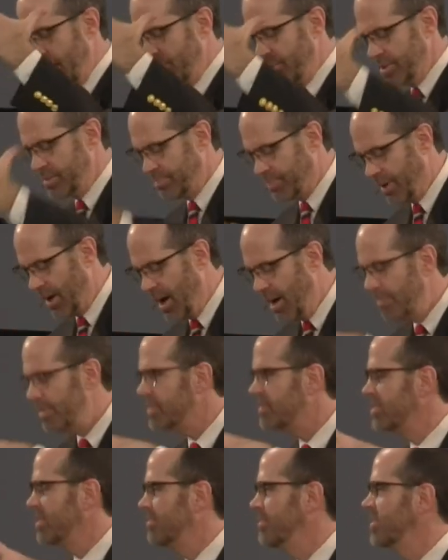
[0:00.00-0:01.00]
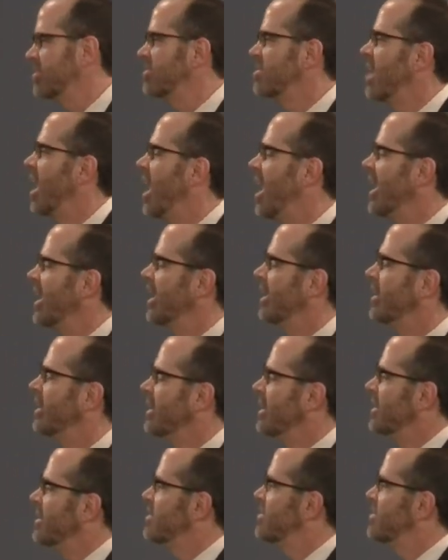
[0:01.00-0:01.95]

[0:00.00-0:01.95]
that was promised the Messiah.